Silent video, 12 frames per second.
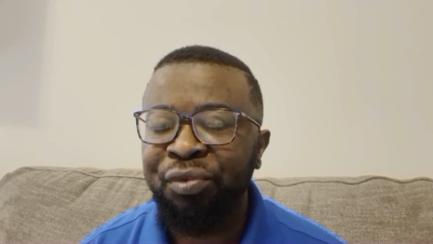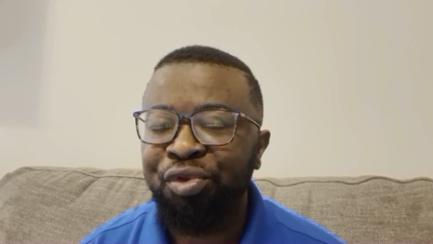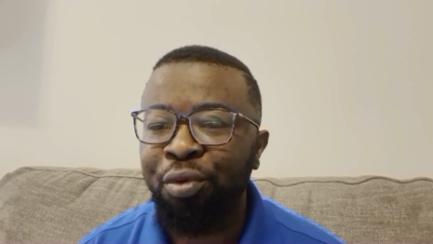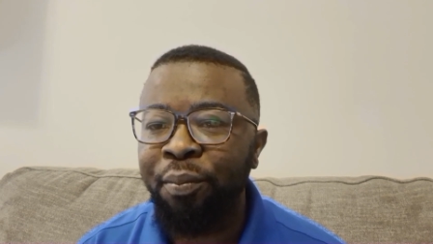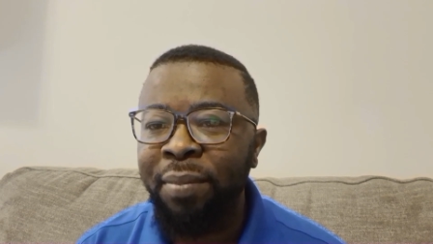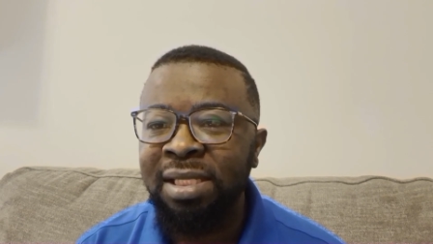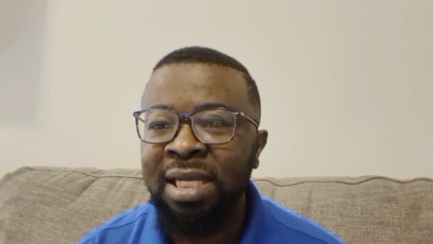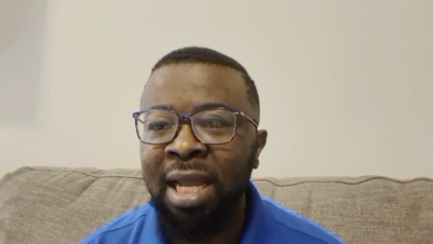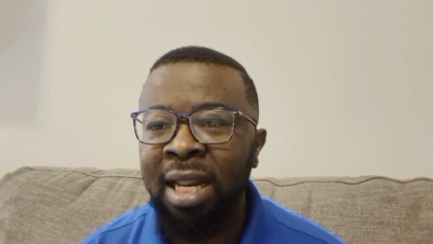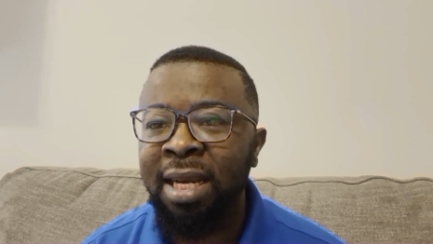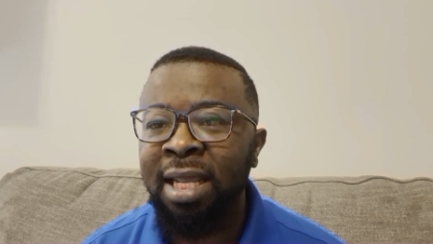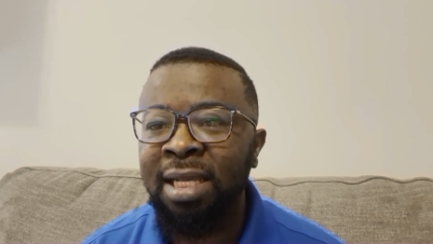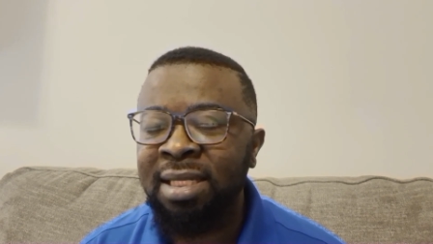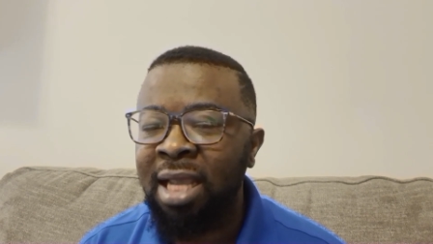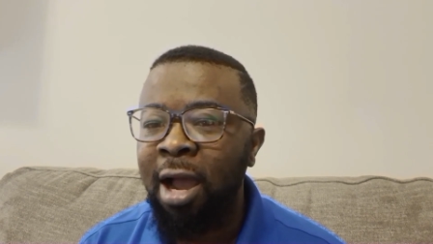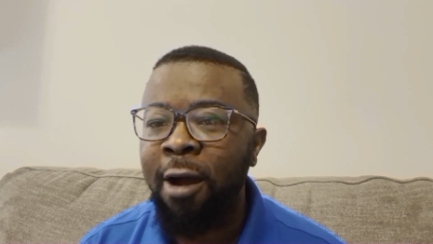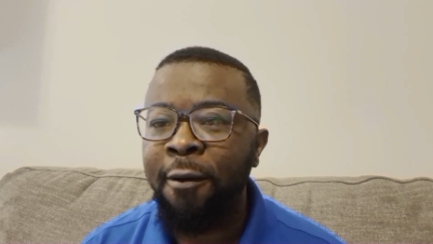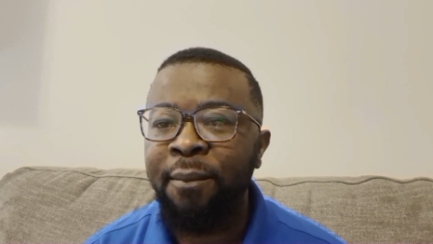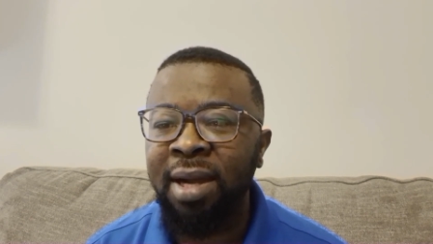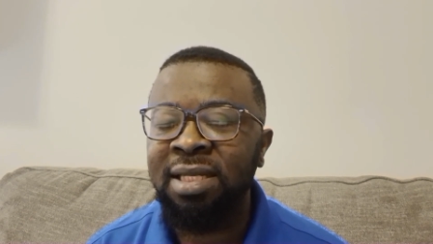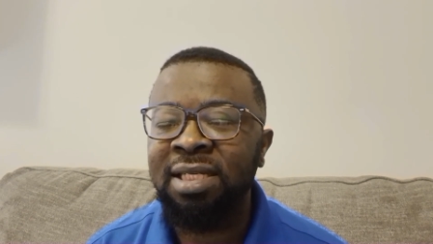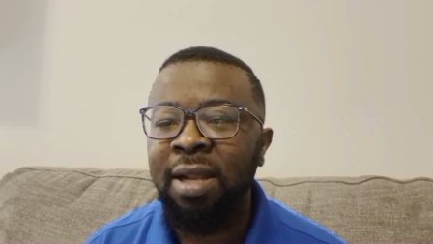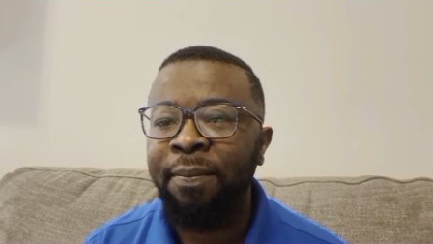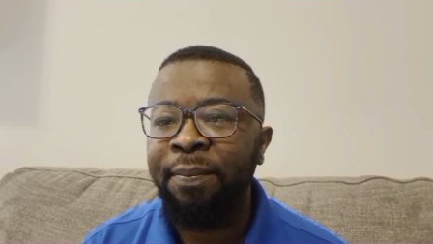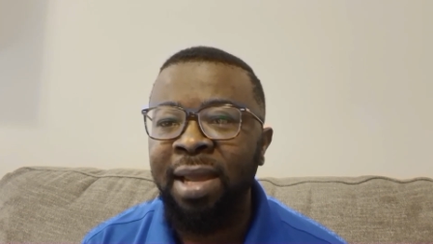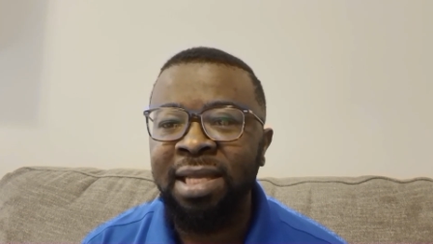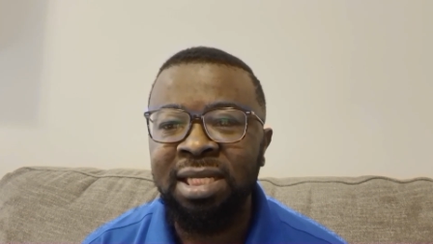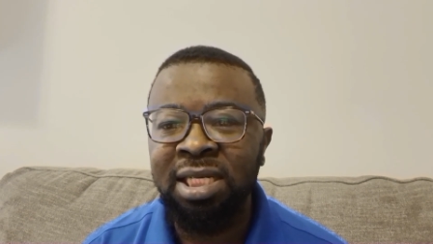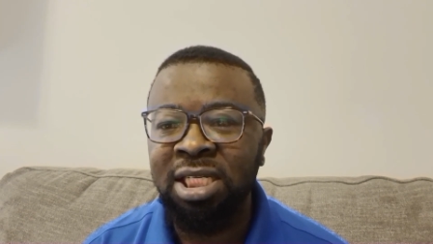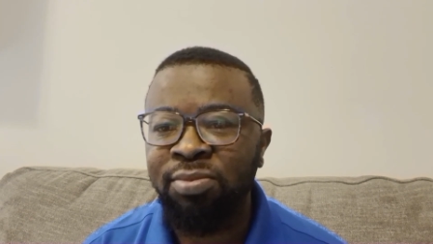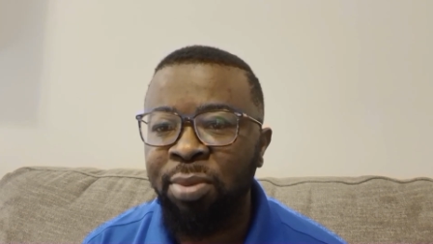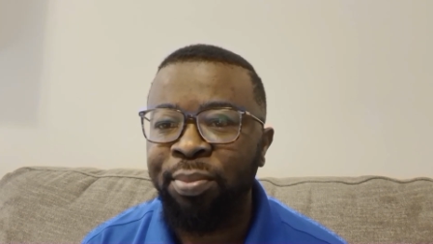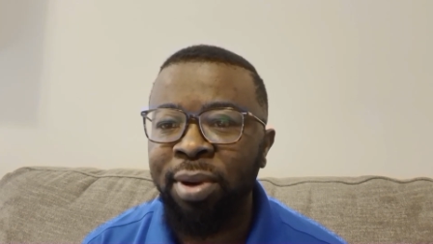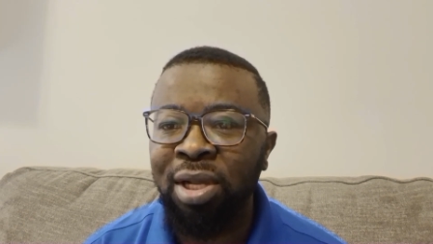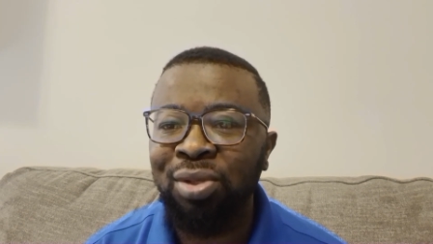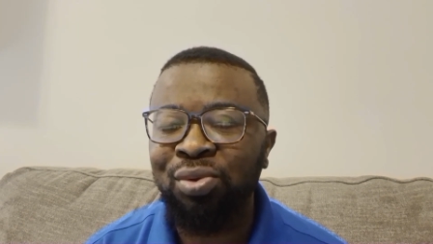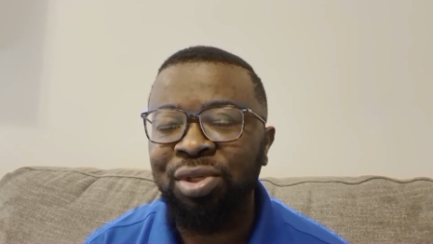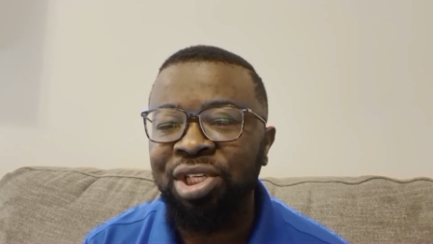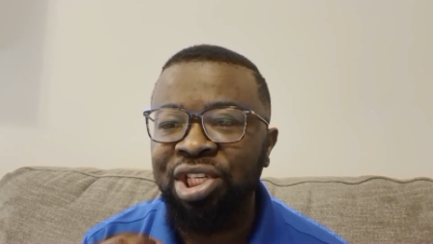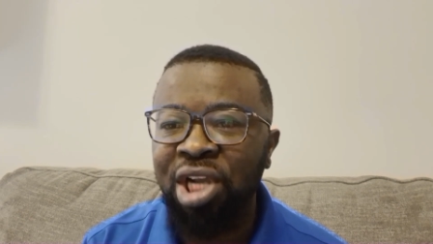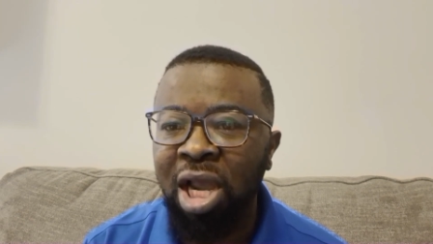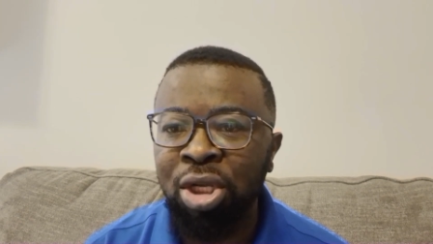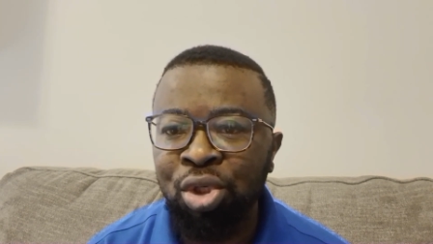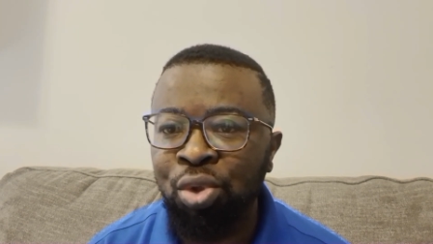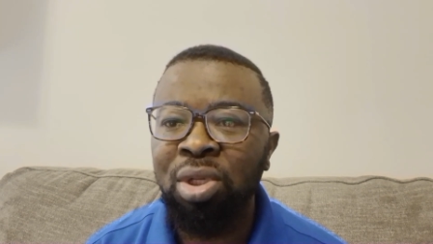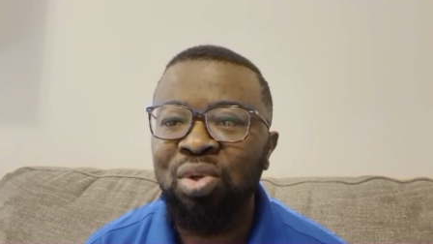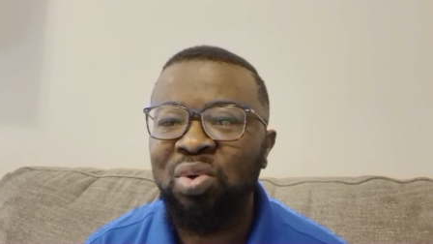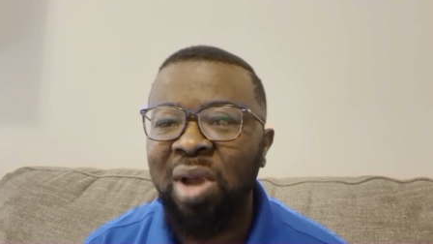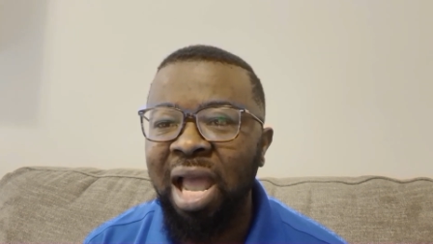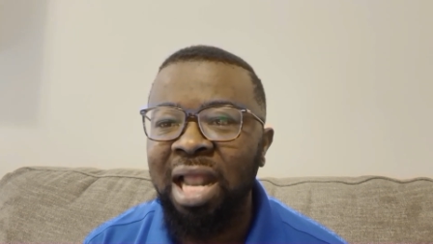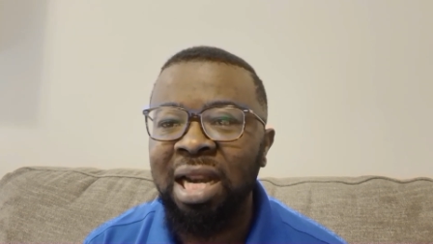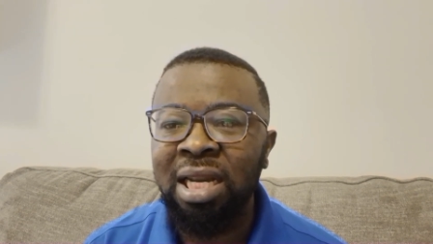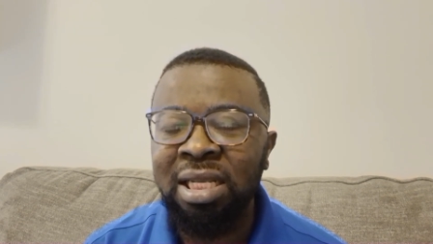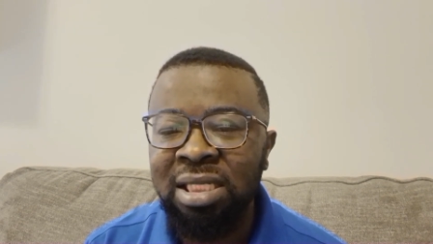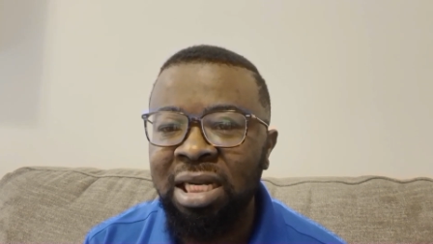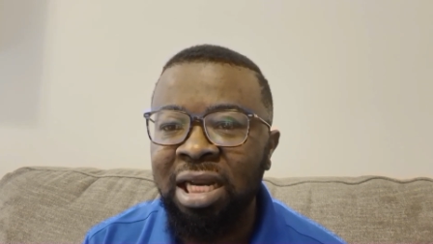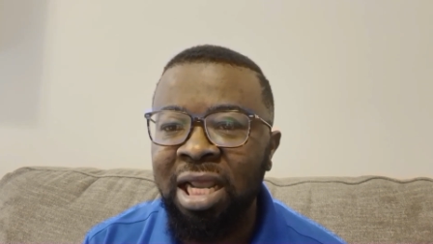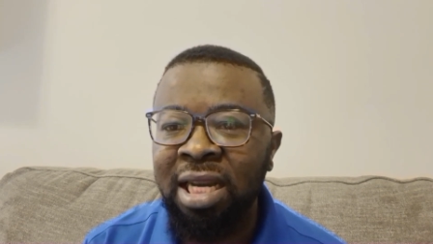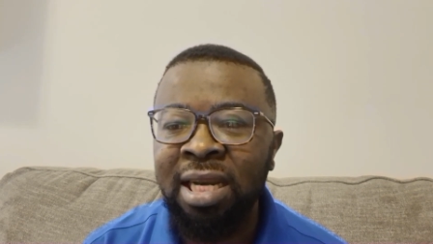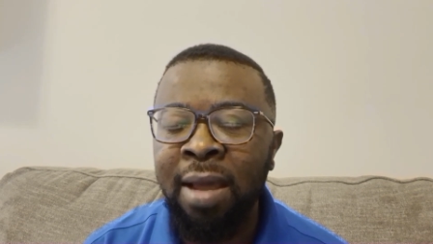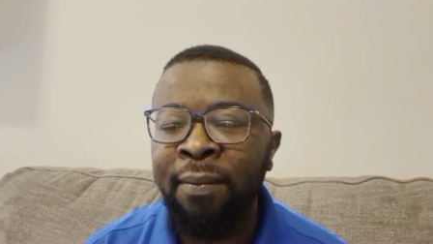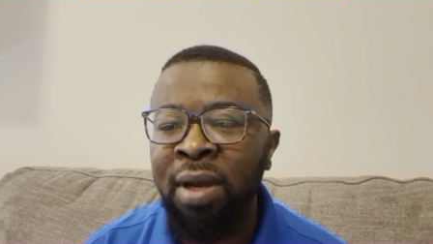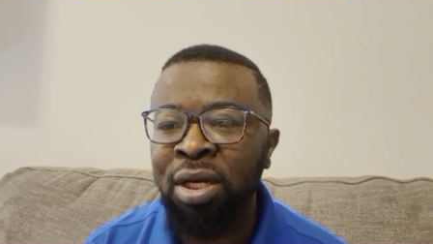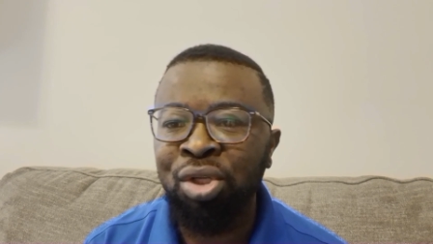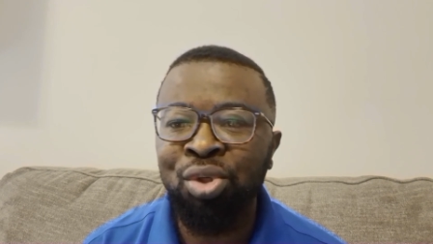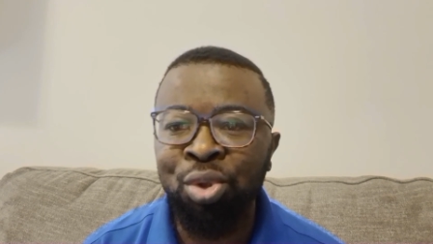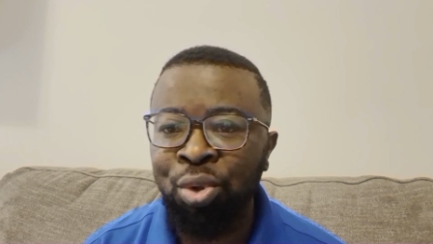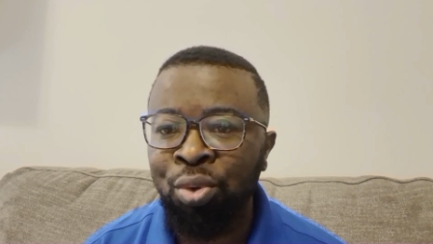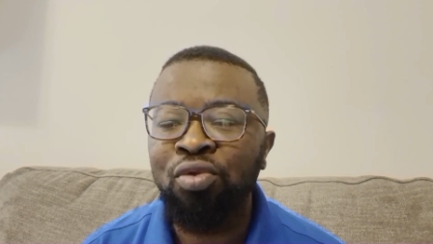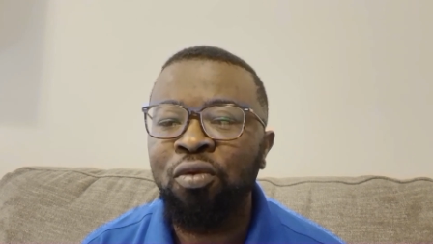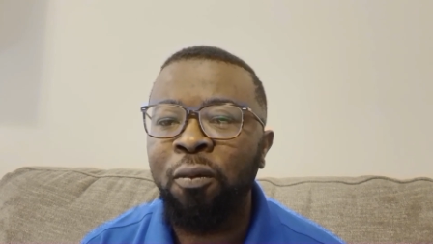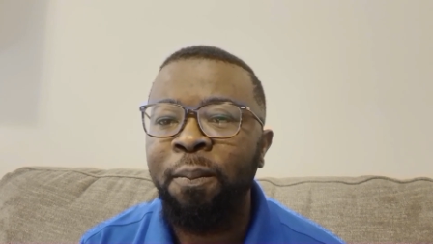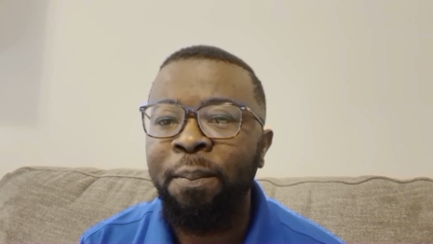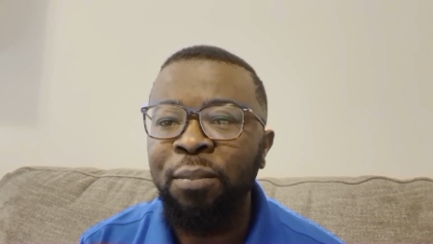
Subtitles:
So basically, this is how much the person is prepared to charge you to at least lend that money to you to